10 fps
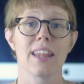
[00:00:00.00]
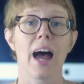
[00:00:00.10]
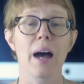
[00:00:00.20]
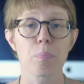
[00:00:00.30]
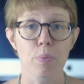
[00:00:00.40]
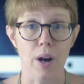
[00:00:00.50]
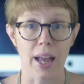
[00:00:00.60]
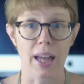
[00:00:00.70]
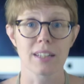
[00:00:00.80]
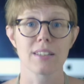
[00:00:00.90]
that
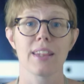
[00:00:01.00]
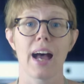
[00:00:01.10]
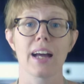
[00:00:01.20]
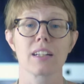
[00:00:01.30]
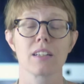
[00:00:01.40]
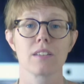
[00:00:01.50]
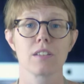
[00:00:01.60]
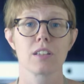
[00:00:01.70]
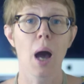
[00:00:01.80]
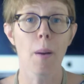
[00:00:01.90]
brand, that
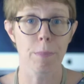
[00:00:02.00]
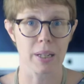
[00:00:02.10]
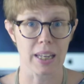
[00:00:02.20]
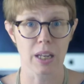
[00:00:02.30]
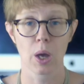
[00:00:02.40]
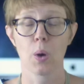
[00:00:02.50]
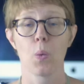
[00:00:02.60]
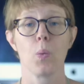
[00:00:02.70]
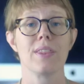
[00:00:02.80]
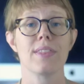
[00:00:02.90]
company,
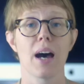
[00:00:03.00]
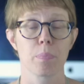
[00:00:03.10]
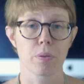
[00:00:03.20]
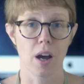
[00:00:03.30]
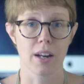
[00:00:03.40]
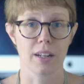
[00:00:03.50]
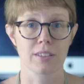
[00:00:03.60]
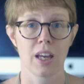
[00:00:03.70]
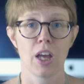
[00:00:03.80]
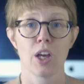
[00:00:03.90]
with that
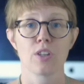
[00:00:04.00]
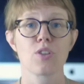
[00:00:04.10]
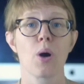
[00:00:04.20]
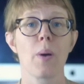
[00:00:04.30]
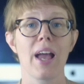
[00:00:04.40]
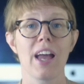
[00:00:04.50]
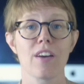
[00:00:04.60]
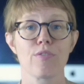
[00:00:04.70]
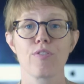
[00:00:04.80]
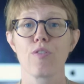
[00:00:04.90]
product. So
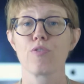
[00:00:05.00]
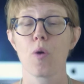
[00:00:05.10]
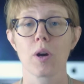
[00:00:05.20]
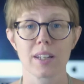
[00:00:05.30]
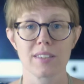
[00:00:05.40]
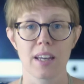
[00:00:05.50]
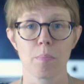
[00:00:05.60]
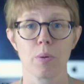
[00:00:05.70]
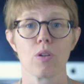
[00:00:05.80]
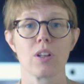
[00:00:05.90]
if, for
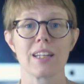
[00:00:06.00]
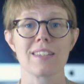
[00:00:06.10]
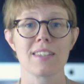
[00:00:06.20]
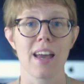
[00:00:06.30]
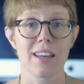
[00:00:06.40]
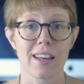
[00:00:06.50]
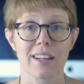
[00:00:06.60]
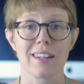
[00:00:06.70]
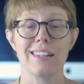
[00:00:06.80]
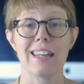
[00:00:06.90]
example,
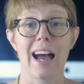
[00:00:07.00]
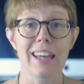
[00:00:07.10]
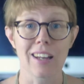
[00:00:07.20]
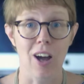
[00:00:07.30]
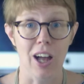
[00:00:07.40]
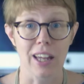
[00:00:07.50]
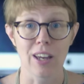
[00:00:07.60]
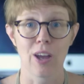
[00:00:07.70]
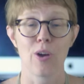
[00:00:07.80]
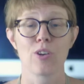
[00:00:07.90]
saying
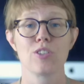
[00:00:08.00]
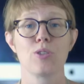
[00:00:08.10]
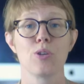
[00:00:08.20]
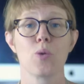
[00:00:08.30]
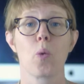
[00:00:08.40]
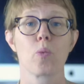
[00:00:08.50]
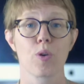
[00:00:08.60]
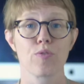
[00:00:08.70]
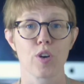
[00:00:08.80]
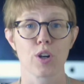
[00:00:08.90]
Nikon to
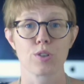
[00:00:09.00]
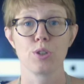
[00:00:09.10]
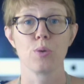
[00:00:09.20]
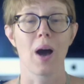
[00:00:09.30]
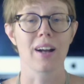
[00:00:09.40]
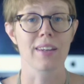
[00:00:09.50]
refer to a